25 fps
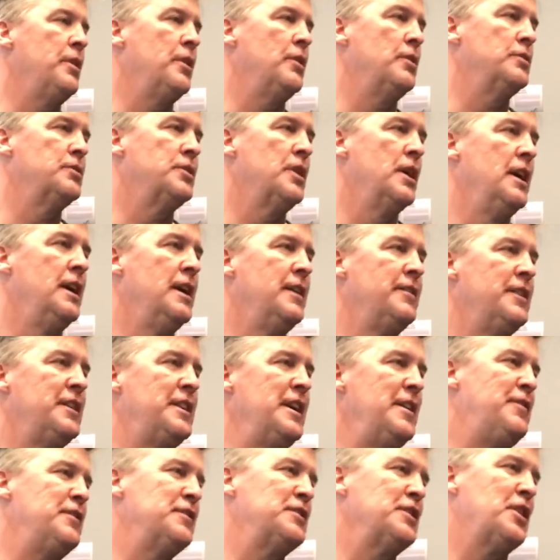You know, the
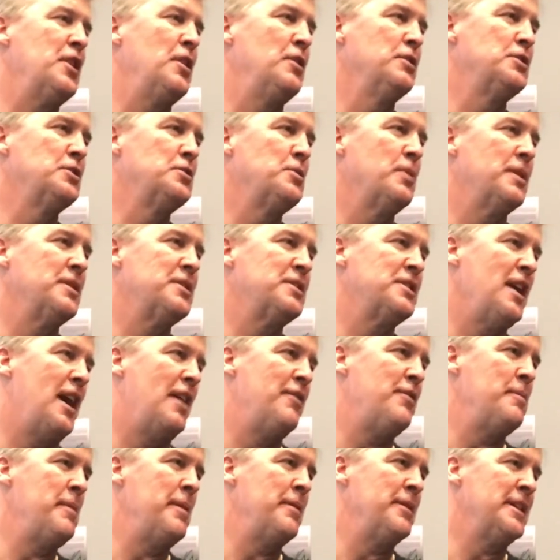defensive coaches want to
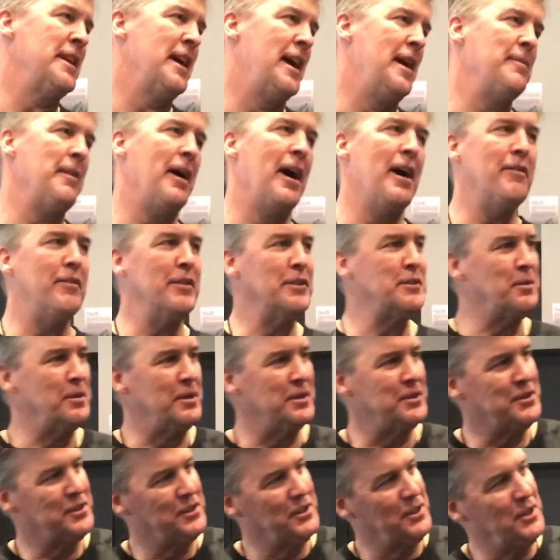stop them every time. The offense
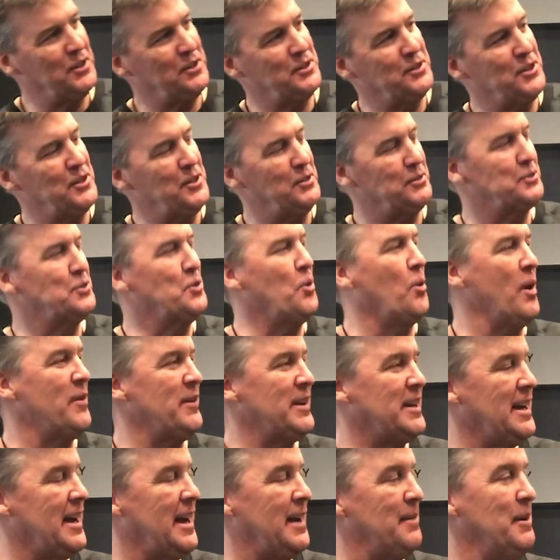want to, you know, score
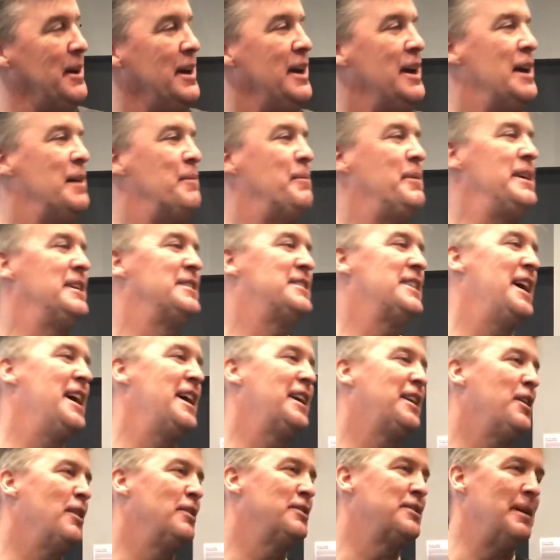every time. Me as a
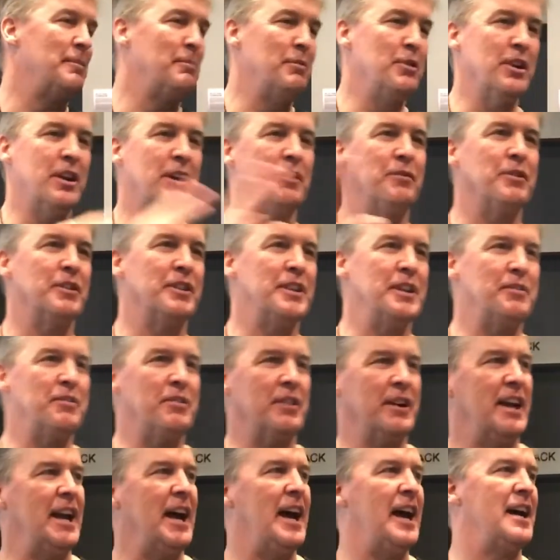head coach, I'm looking for
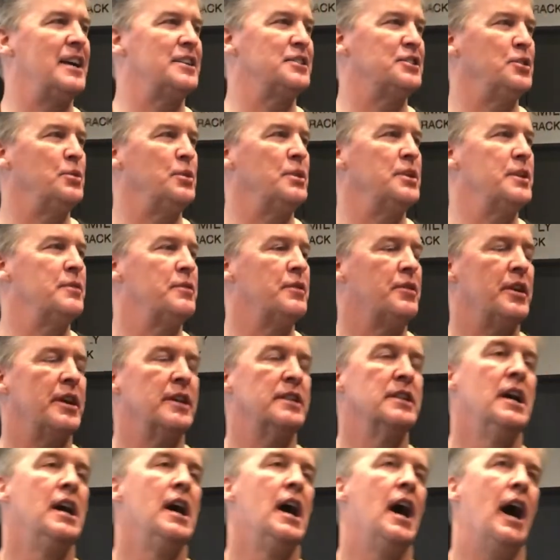different guys doing different
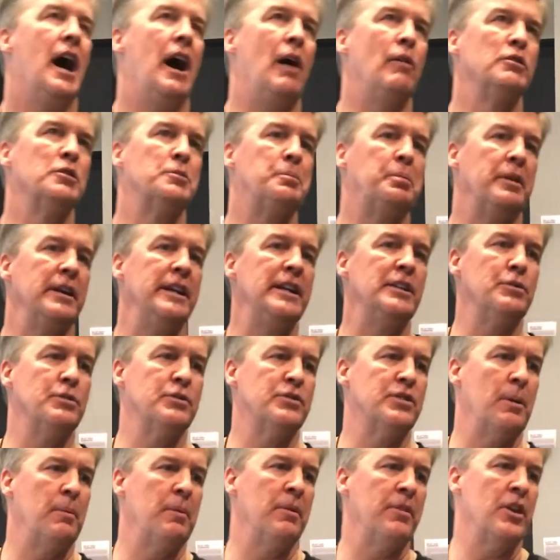things. I was pleased
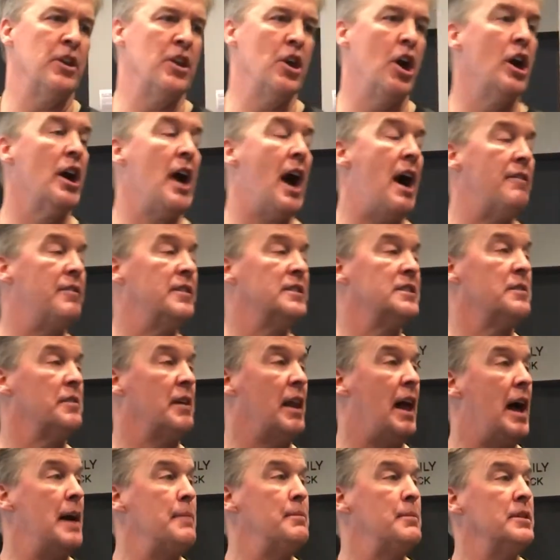with some of the young offensive
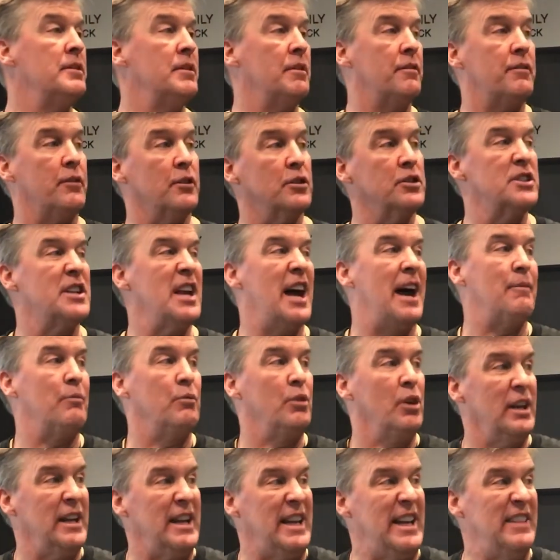linemen the first time
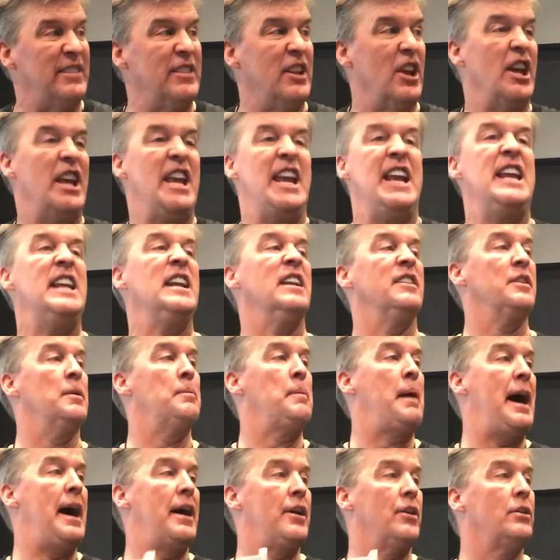really in the heat of the
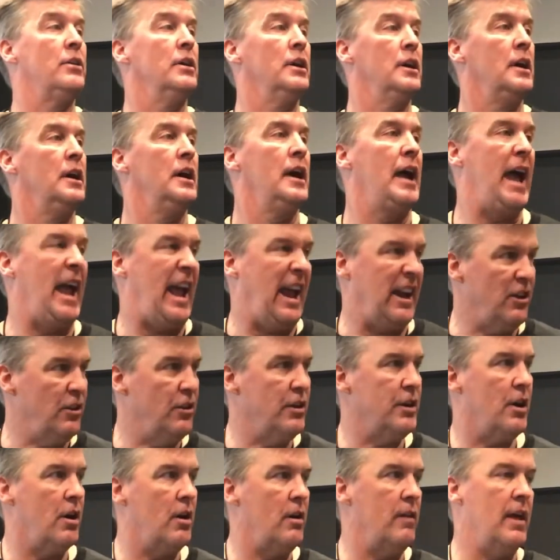battle,
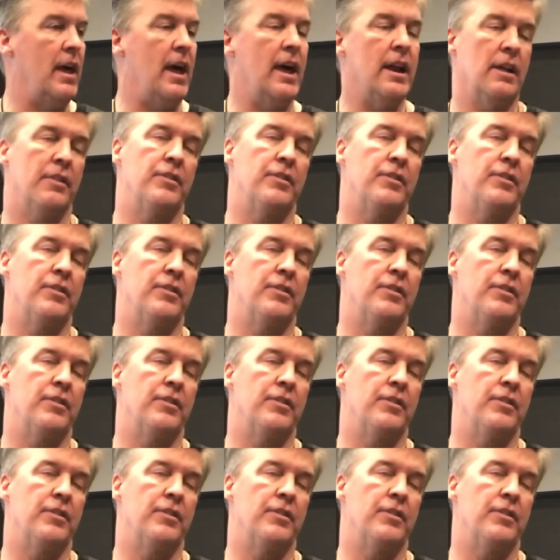handling all that.